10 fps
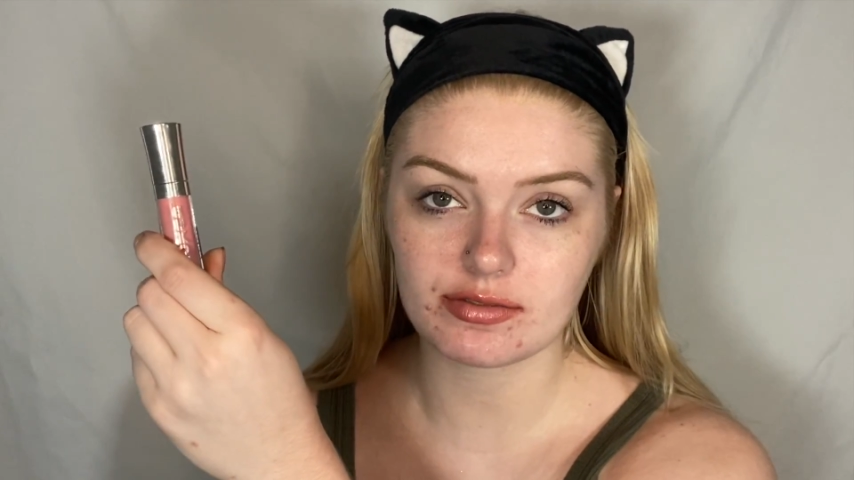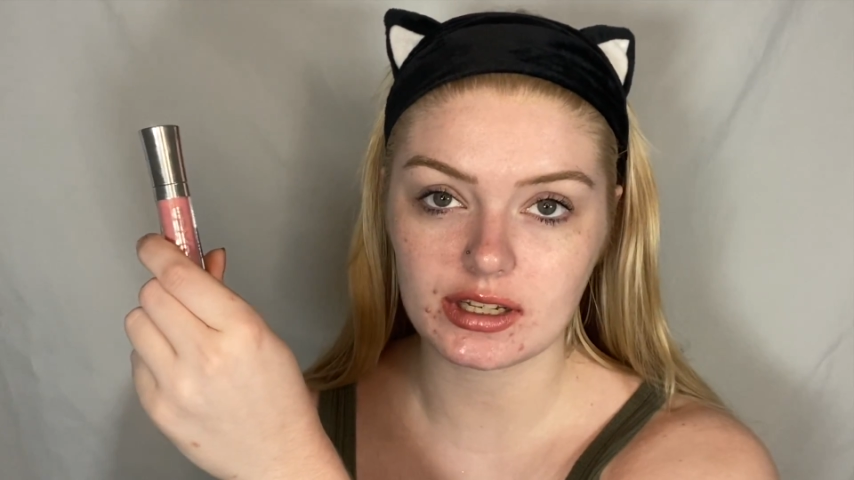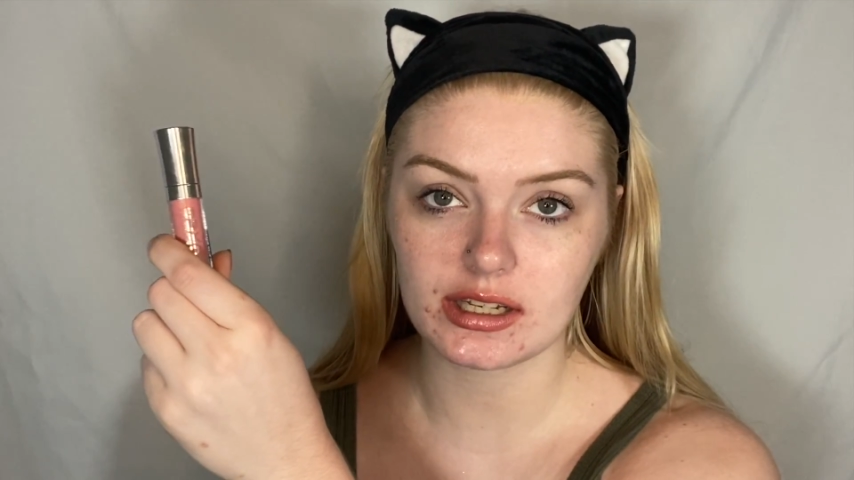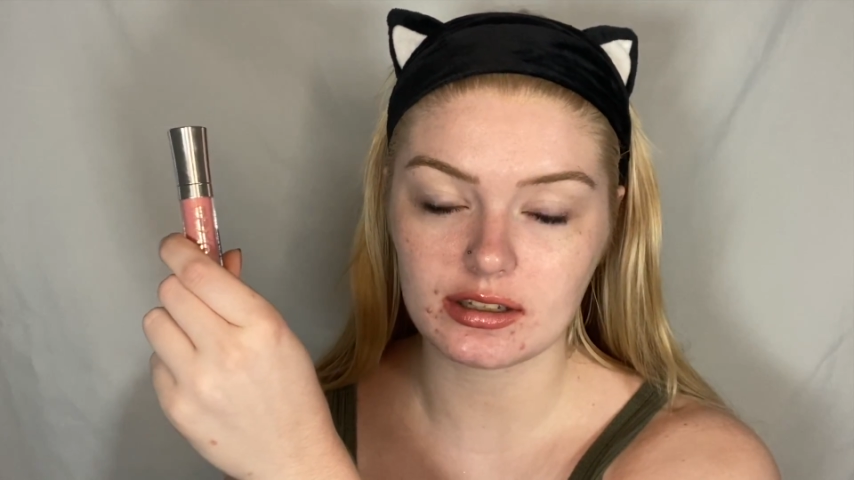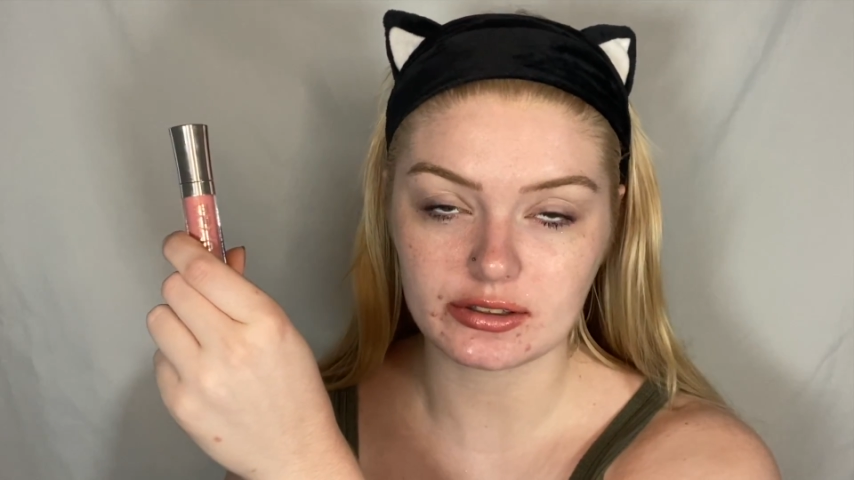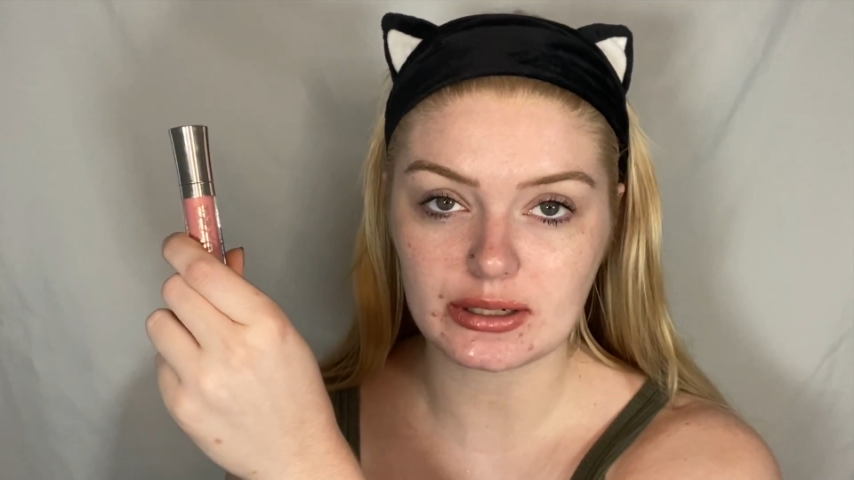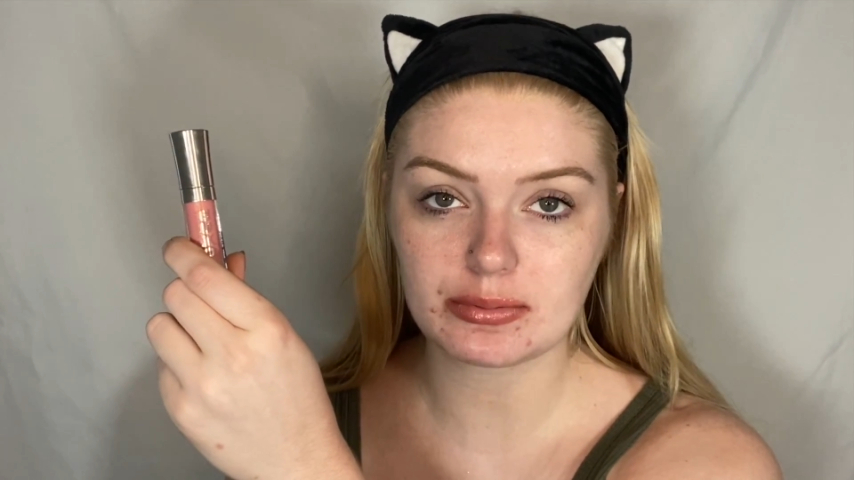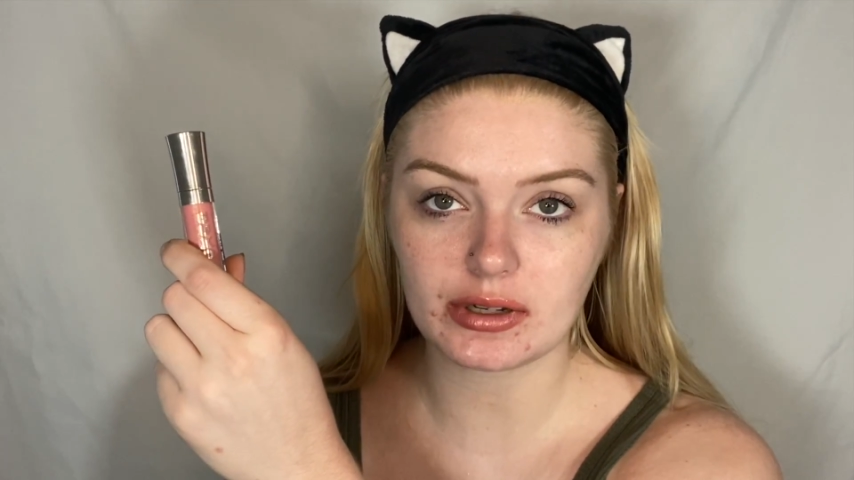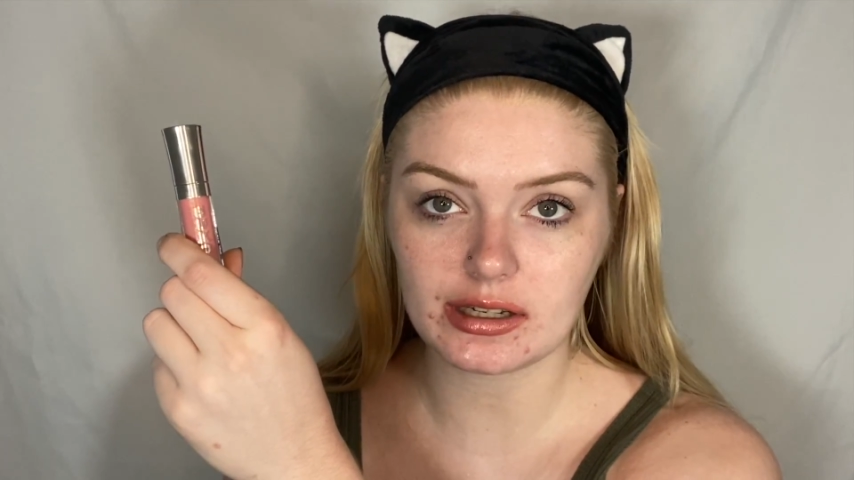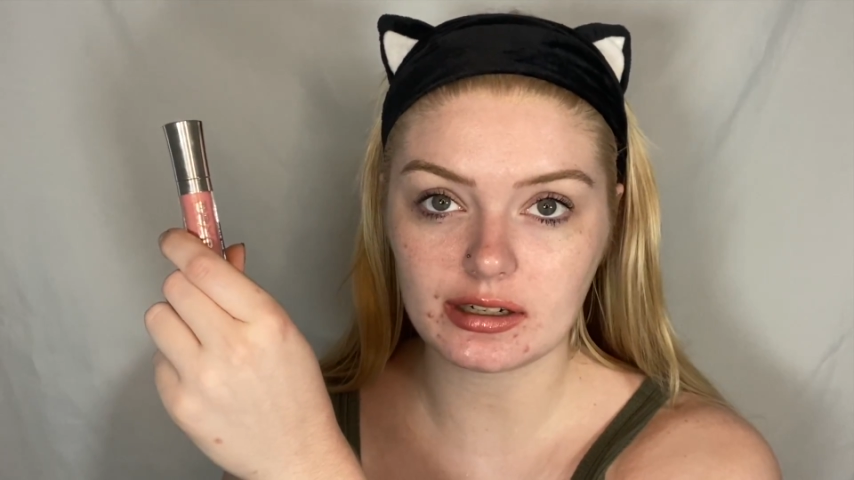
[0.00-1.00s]
than the lip
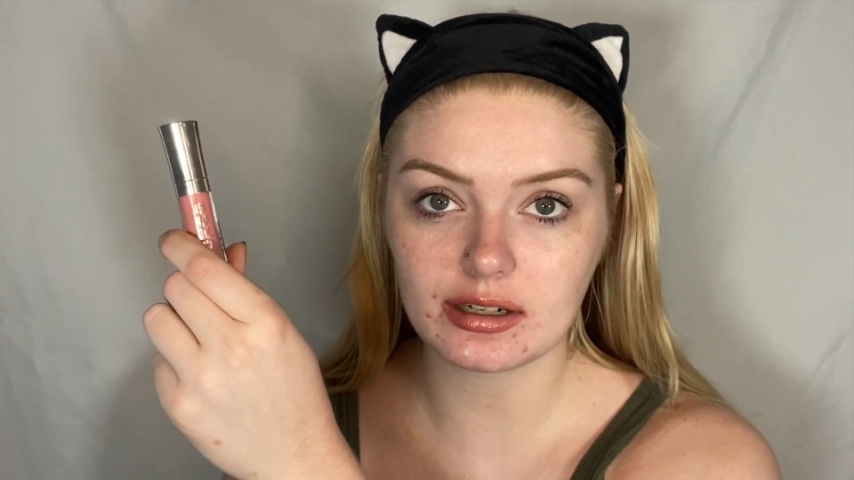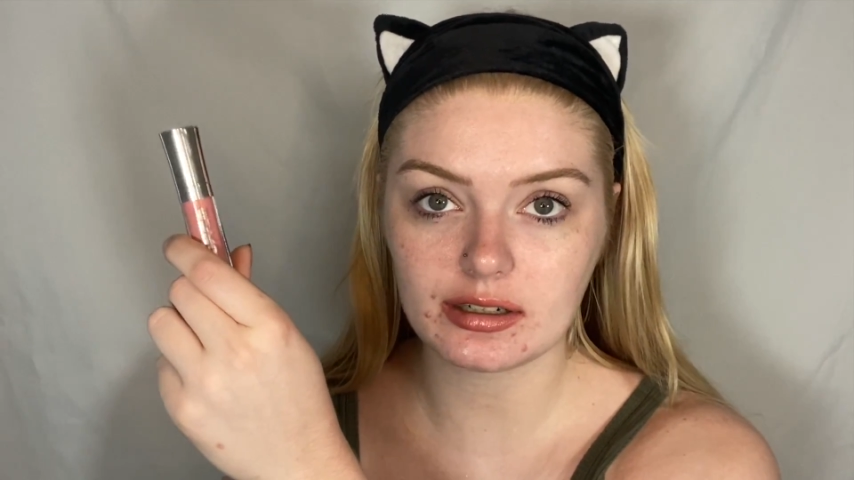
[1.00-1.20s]
liner.